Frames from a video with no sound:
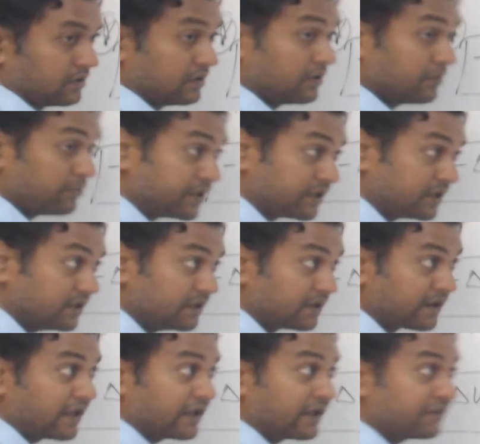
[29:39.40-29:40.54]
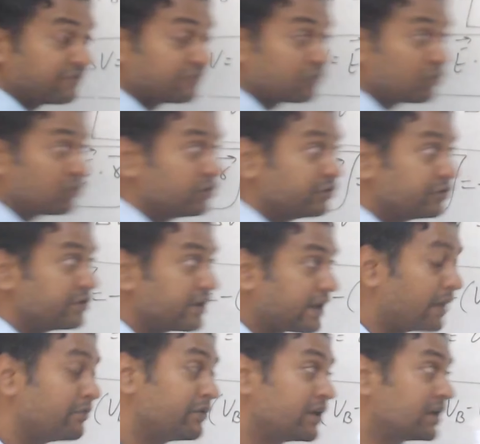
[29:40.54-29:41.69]
But here I have told you that I
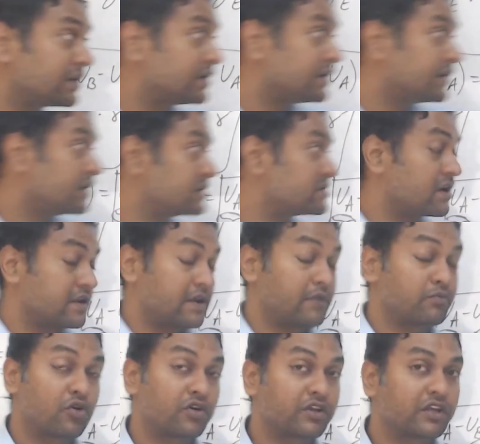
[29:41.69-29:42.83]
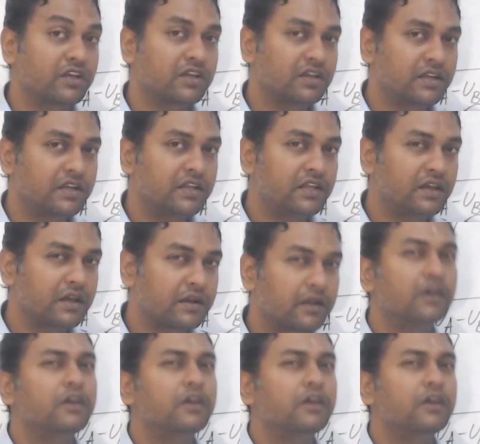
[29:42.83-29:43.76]
am taking it as R, I am not taking it dr.